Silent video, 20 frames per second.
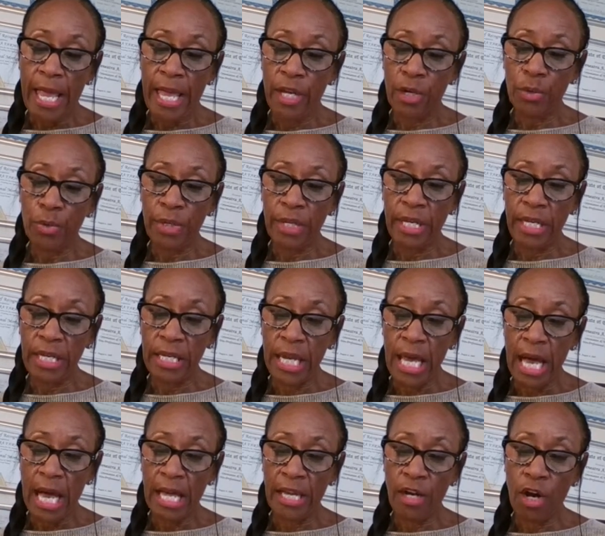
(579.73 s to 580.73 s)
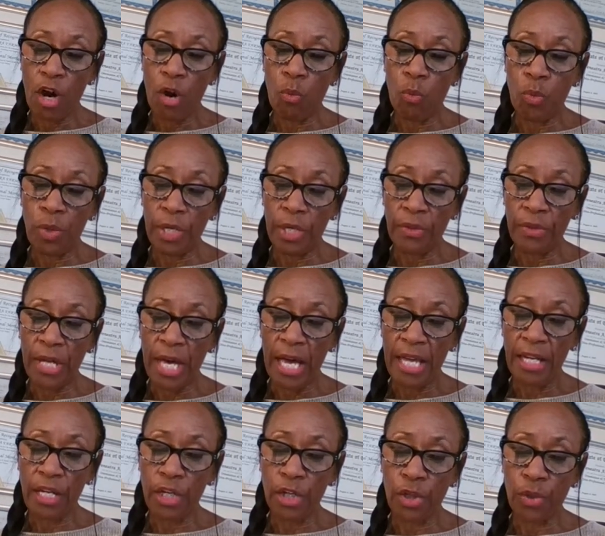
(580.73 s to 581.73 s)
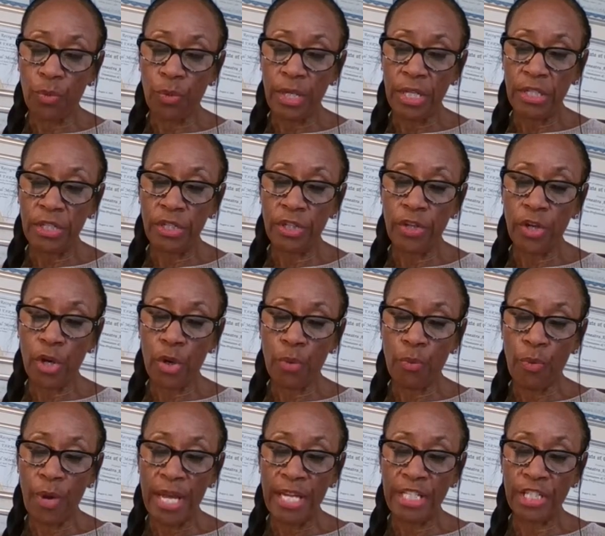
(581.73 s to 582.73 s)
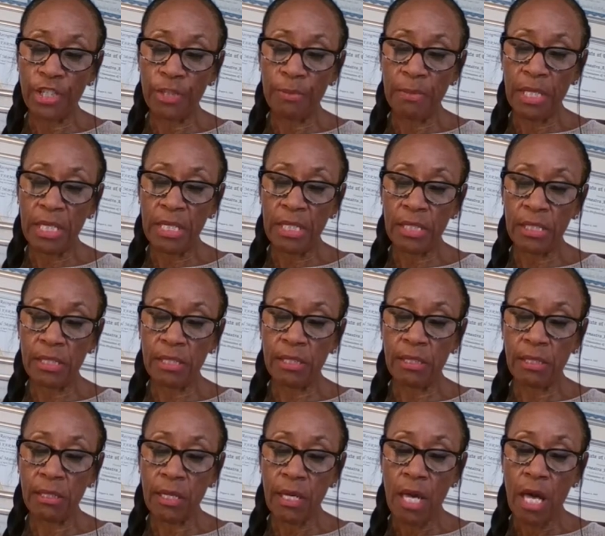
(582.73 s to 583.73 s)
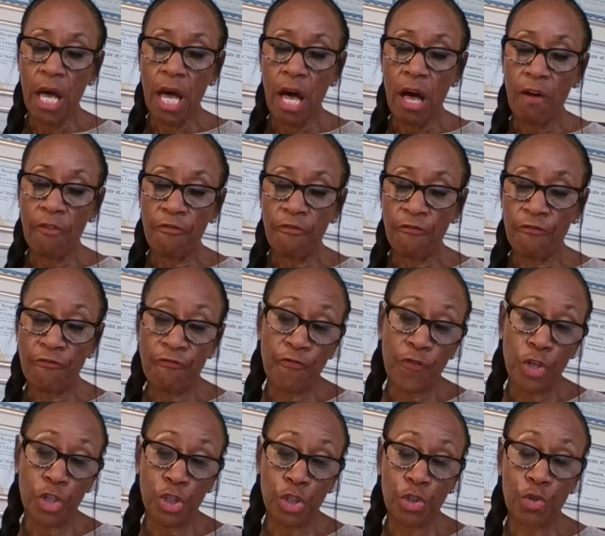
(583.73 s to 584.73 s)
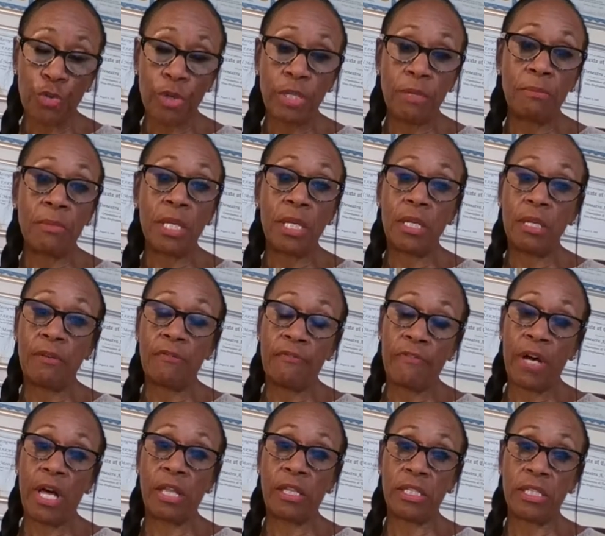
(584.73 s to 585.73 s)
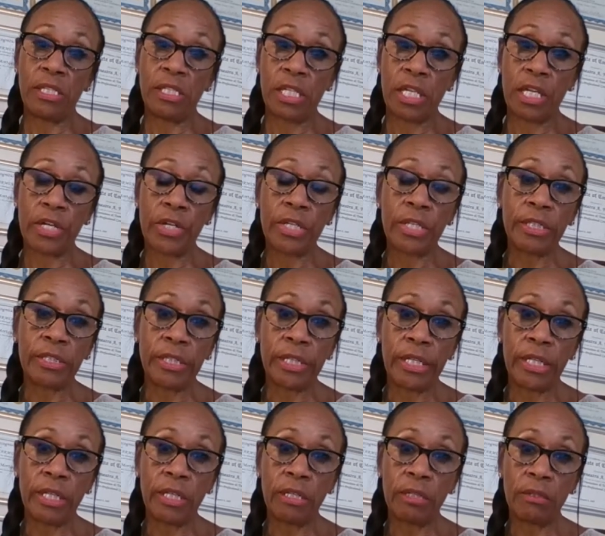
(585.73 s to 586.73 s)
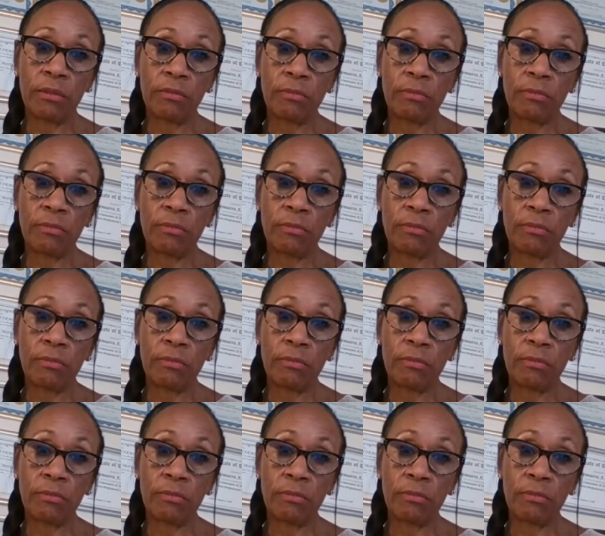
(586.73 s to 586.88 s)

and who cannot or will not agree to the arrangements for treatment voluntarily.